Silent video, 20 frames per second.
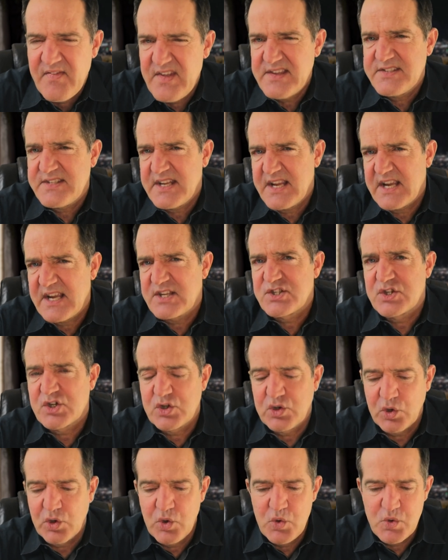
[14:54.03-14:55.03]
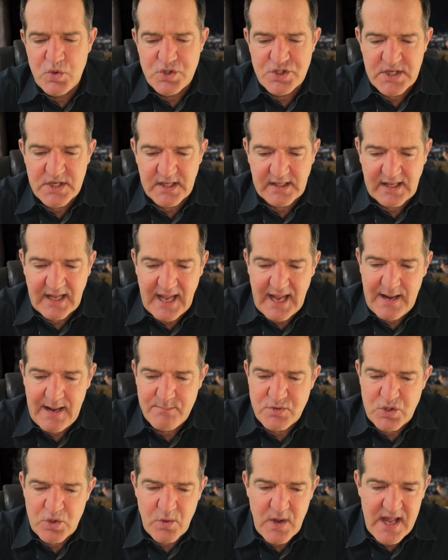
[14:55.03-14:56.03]
This exclusion
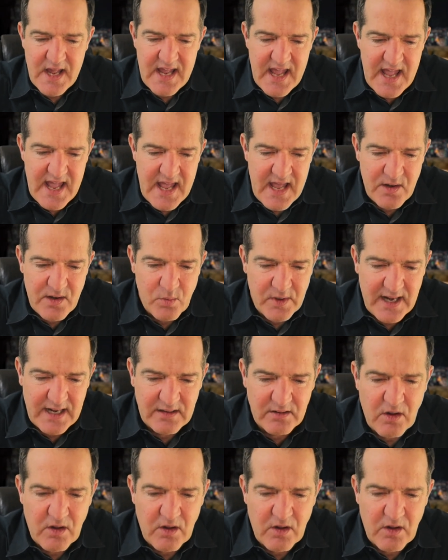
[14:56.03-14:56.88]
came to a head when a